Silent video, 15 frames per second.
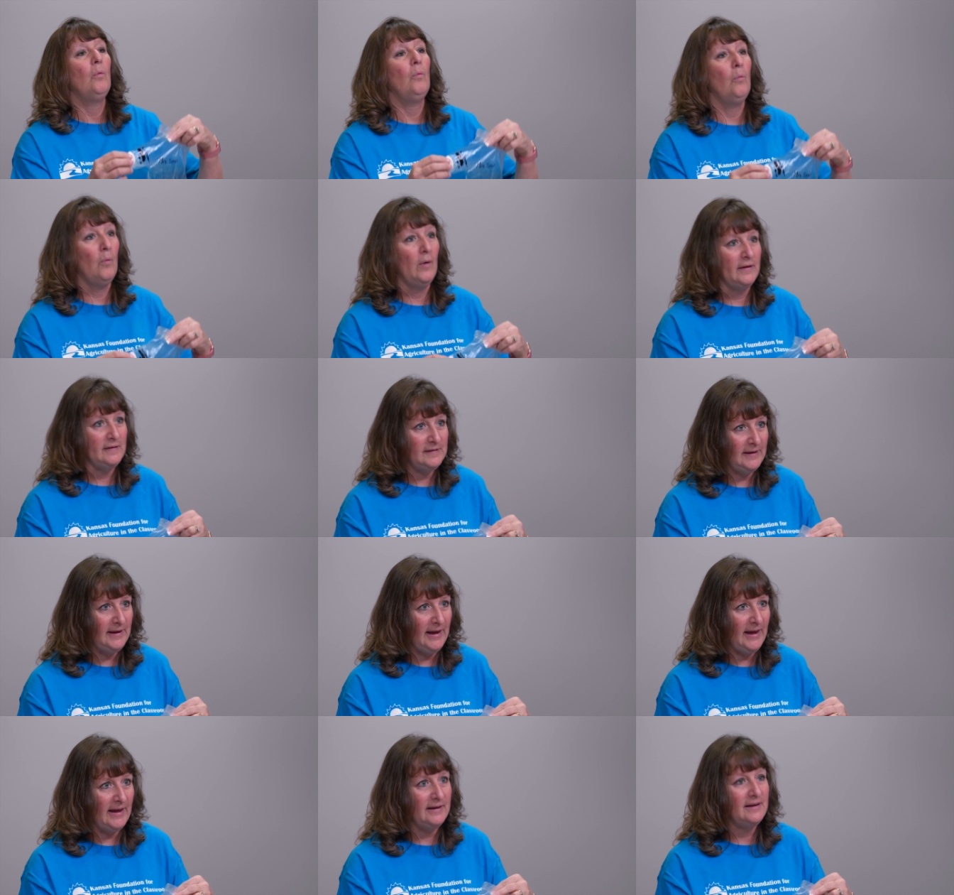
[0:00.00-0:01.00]
Once
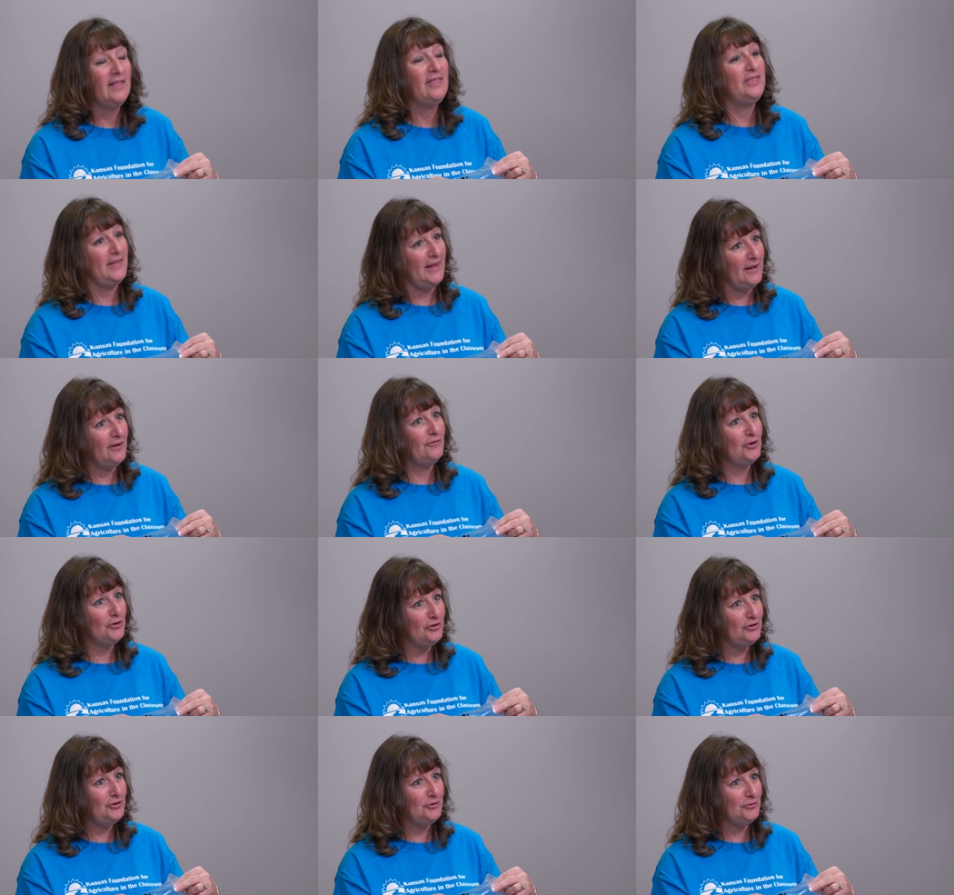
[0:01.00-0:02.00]
again, think of your
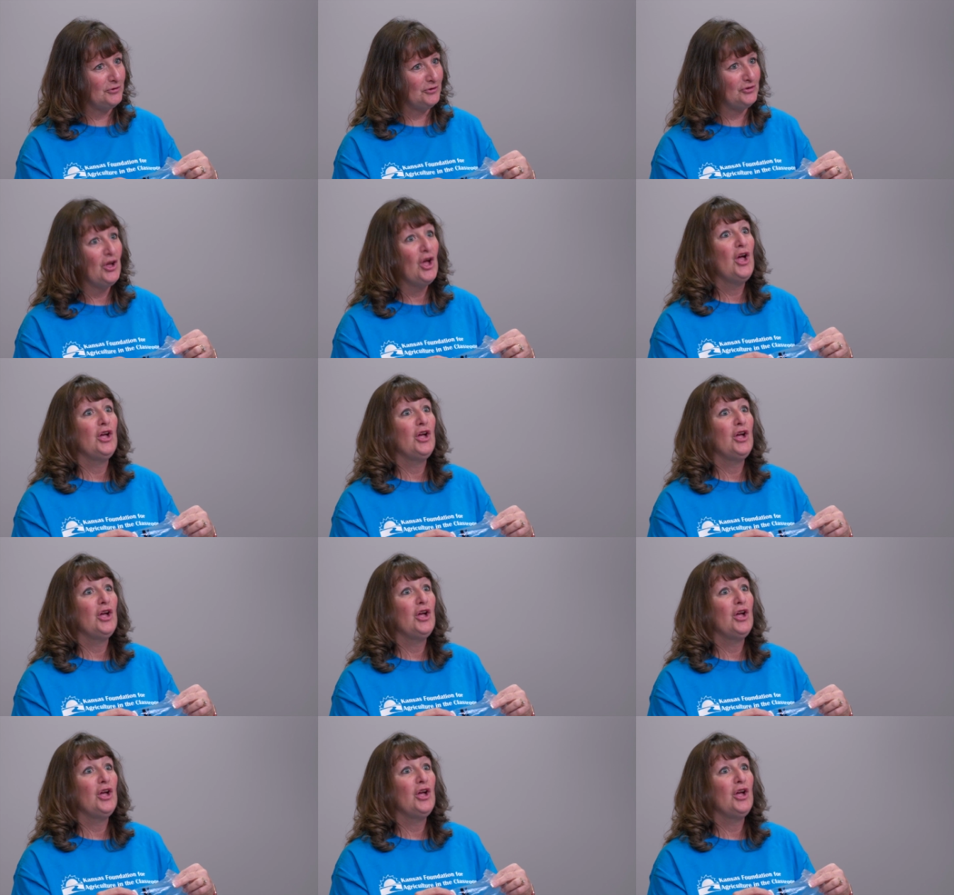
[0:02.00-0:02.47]
students.